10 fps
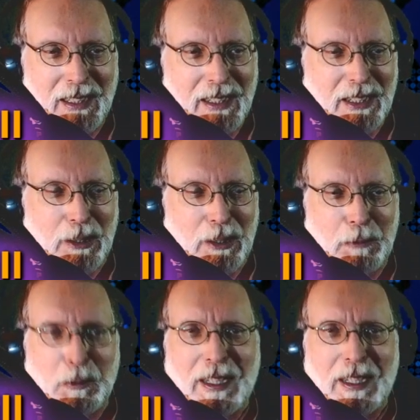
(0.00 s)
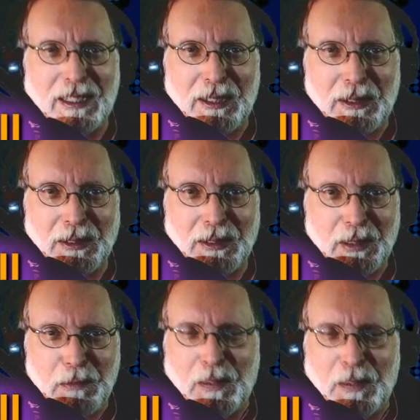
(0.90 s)
runny nose,
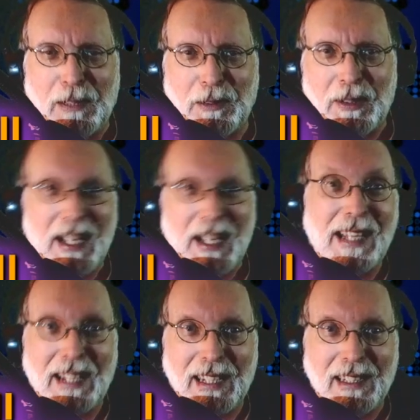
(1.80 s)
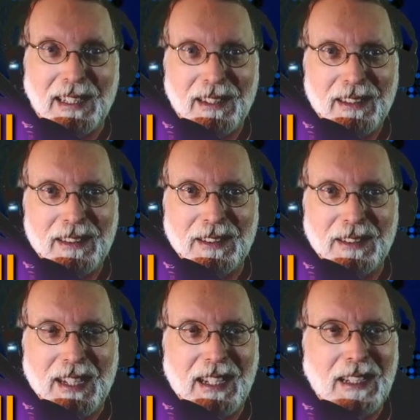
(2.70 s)
fever, headache.
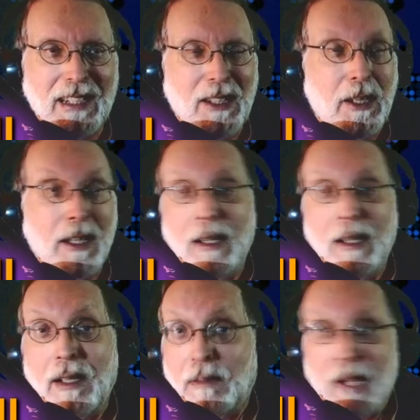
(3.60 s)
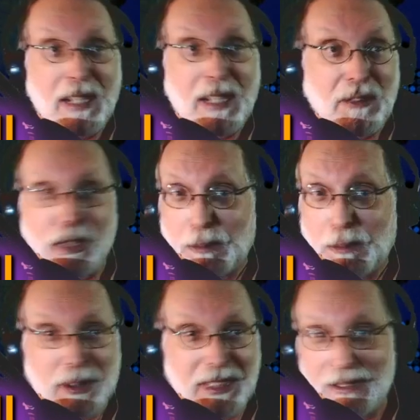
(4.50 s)
Okay, in this
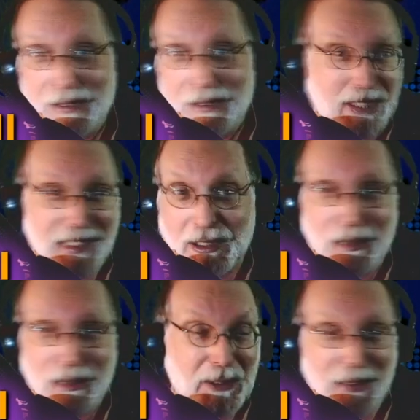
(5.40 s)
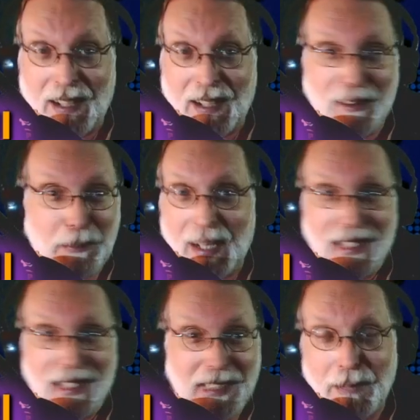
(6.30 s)
particular thing that's going around, the
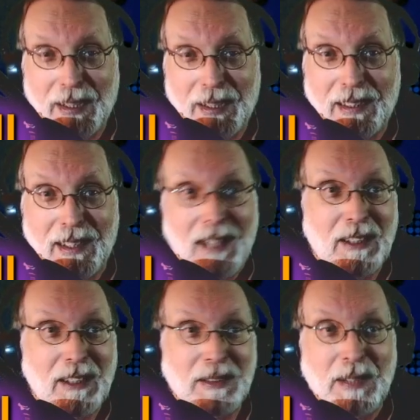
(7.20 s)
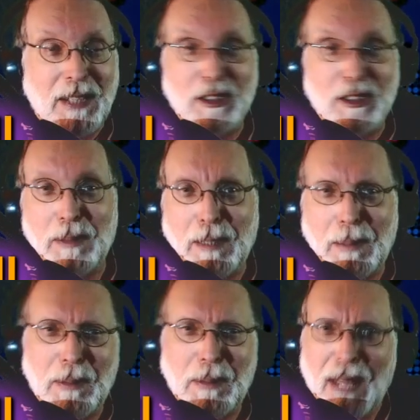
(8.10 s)
pandemic, not so many
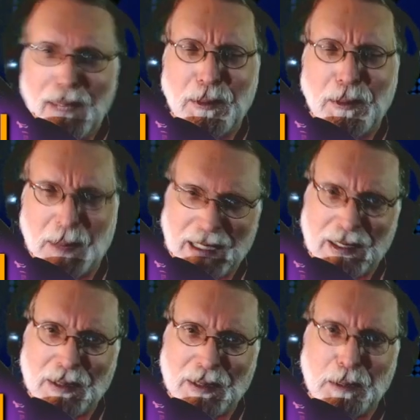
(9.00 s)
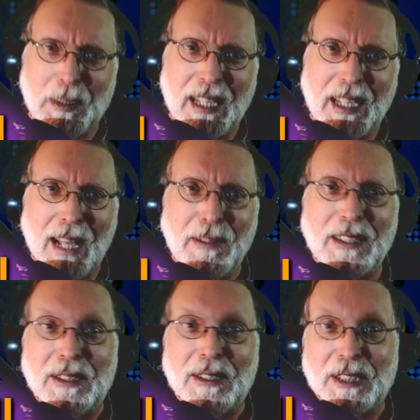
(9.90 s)
people have the runny nose, but they have it
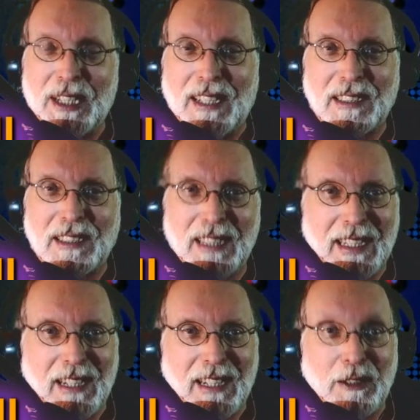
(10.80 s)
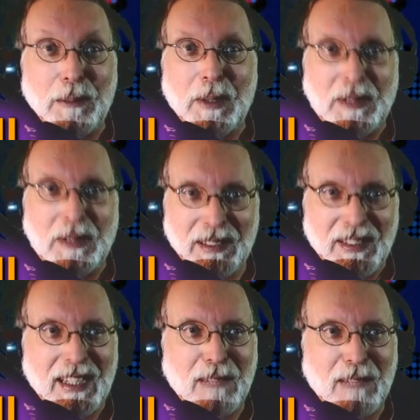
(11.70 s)
in their chest. They get pneumonia,
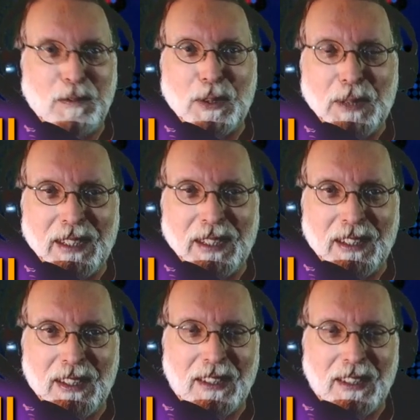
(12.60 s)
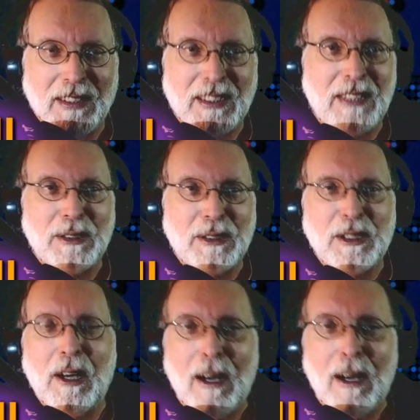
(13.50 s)
they get fluid in the lungs, and there's
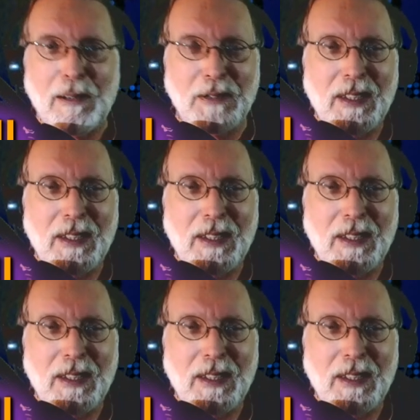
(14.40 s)
cough.